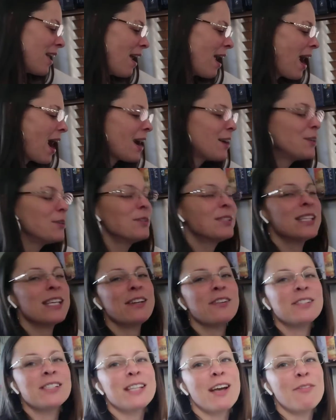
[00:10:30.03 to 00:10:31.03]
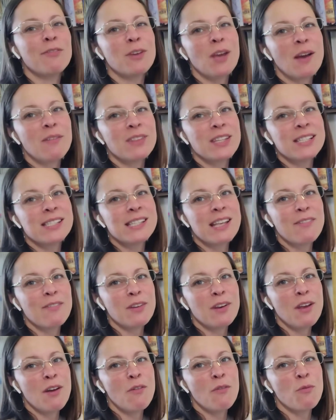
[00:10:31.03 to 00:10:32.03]
How you see yourself? You have the
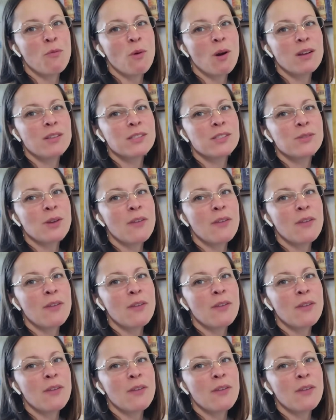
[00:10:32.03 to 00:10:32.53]
7 of Wands.